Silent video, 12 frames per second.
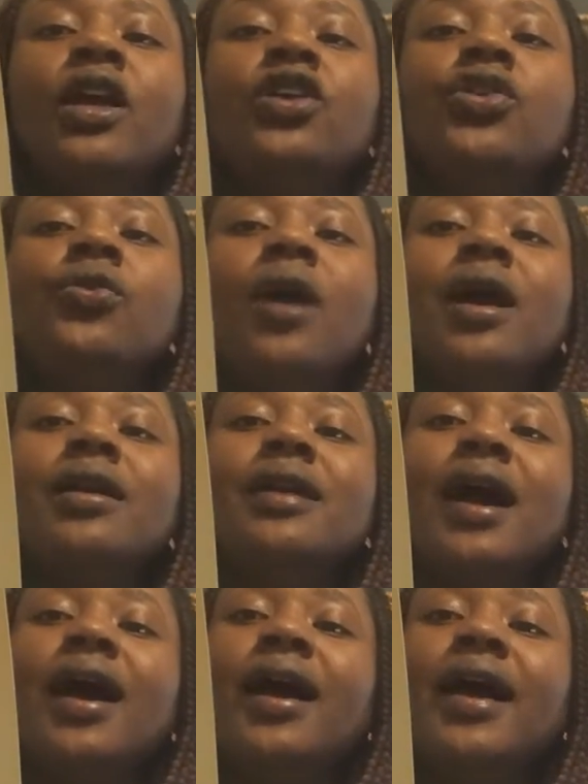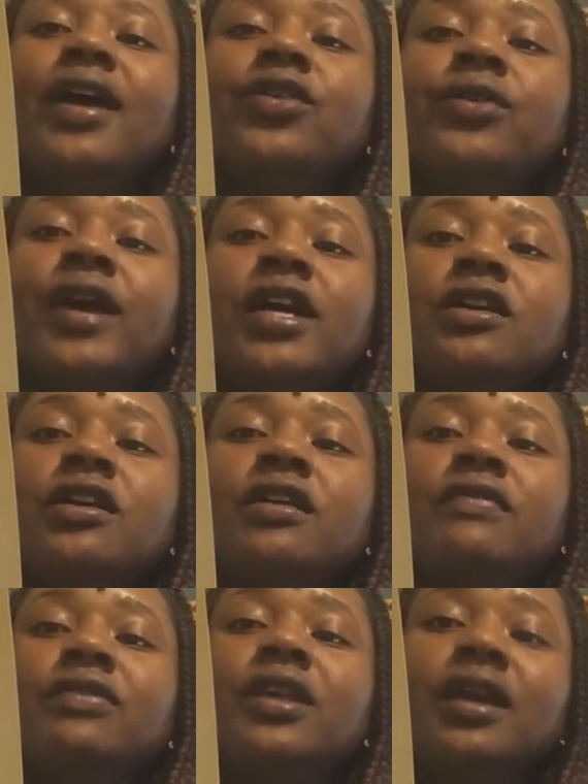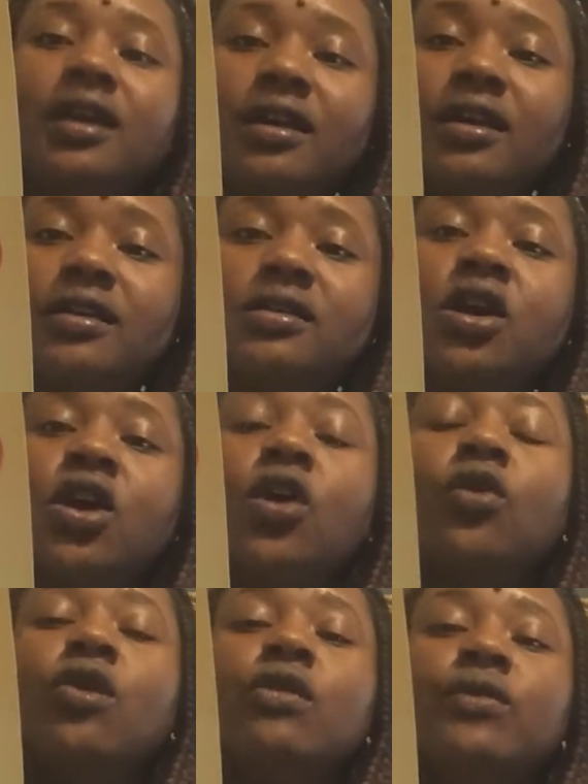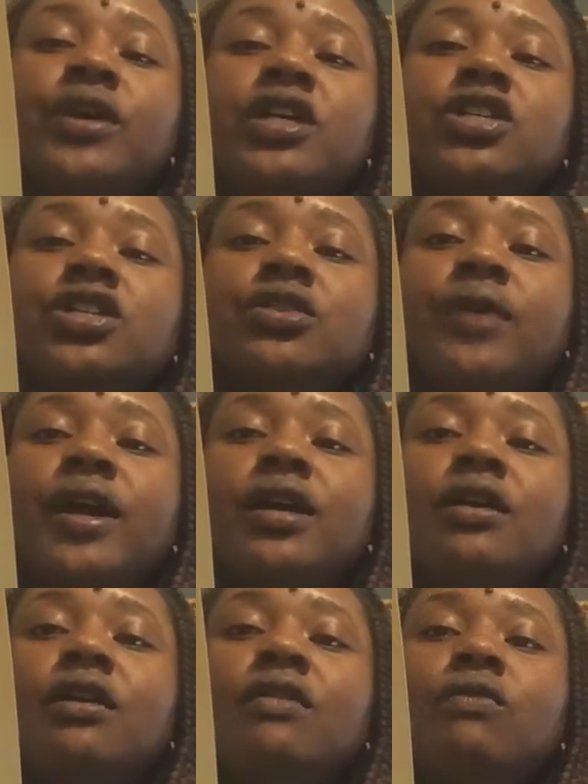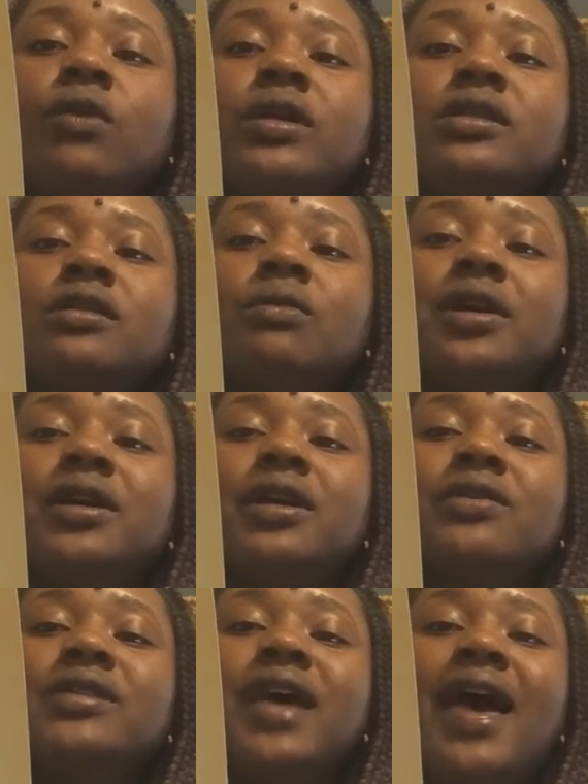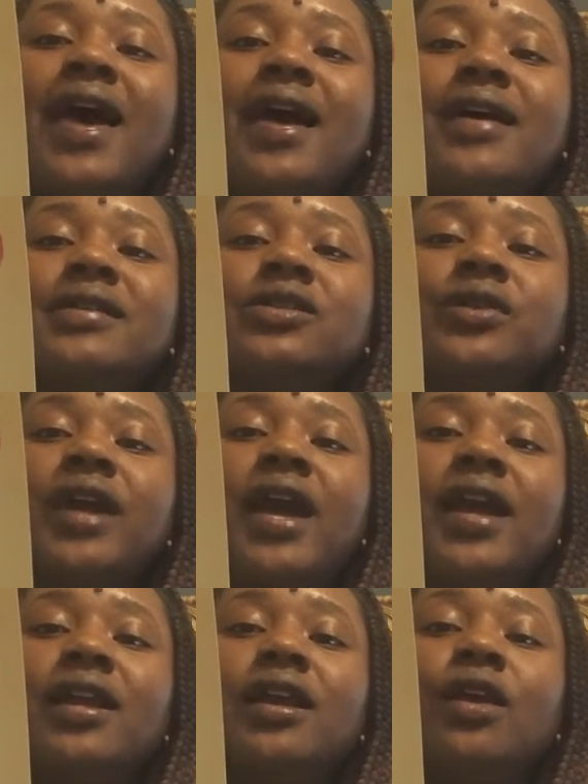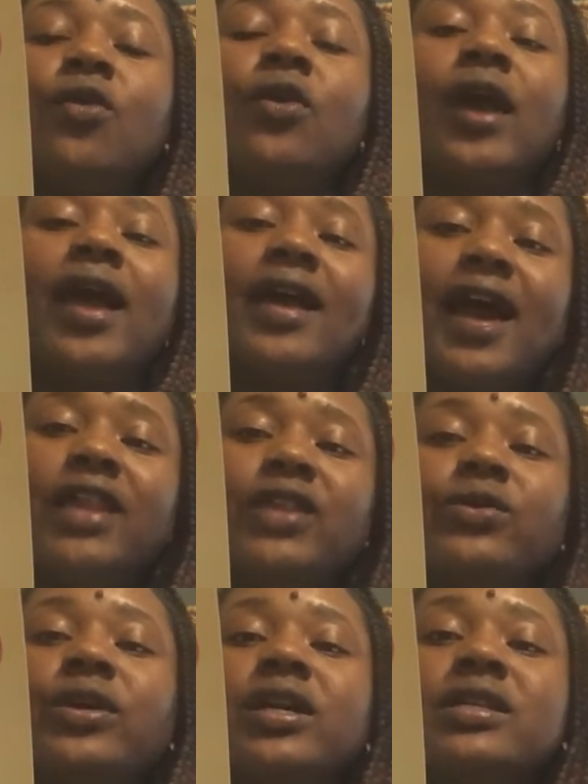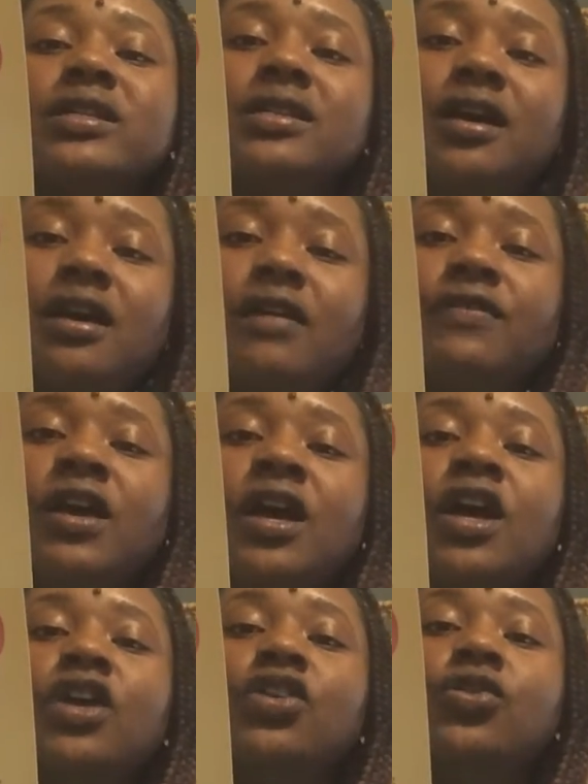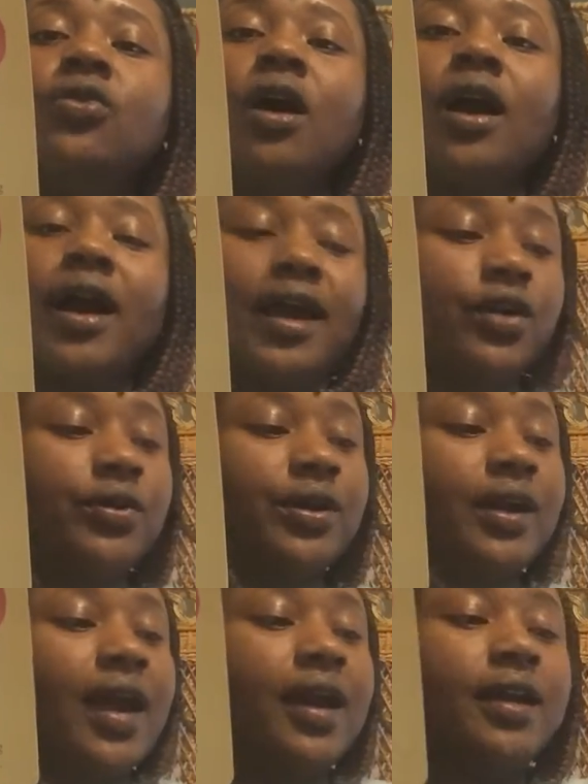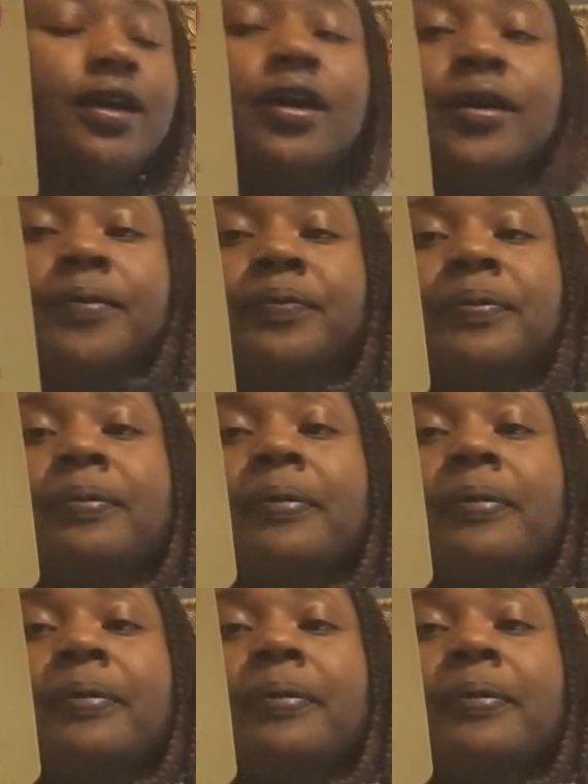You are not a creator of things or a regenerator of what someone else has created or a gatherer of stuff. You are a creator.